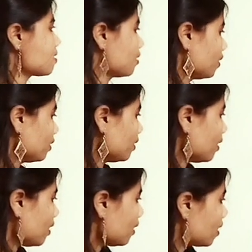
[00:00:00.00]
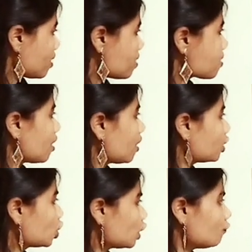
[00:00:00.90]
there is a
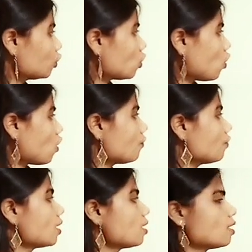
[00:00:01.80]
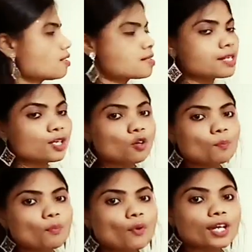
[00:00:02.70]
shift of
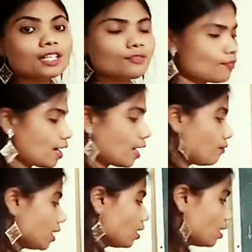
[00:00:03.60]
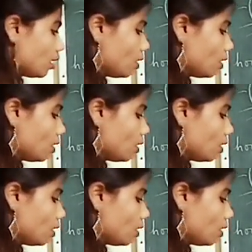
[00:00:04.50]
0.5 degree.